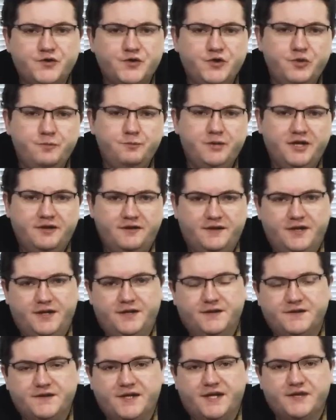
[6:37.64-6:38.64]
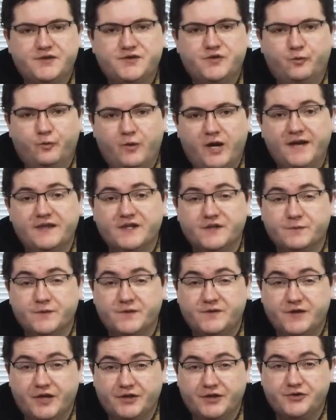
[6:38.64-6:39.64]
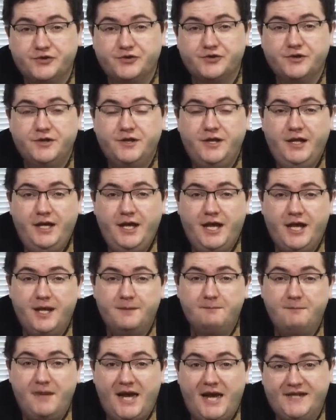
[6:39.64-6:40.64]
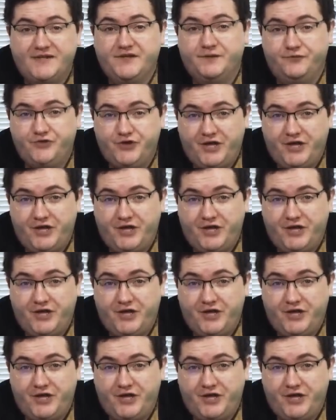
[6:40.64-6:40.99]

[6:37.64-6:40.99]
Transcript: two big things as to why this was such a massive